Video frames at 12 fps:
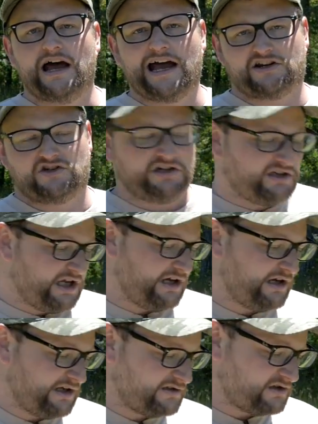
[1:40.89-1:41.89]
action
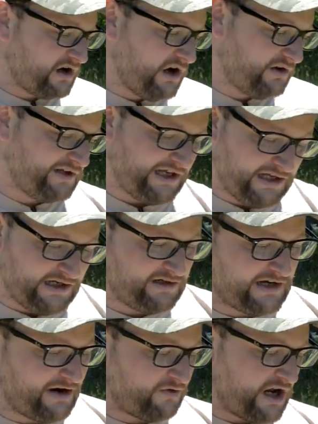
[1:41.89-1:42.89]
kit installed in it.
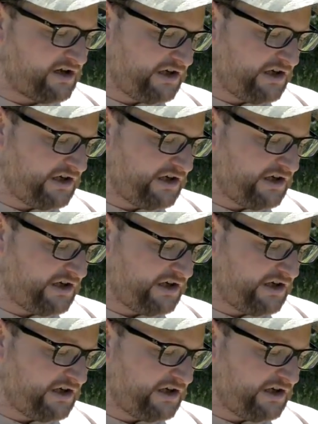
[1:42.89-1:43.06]
Now we're not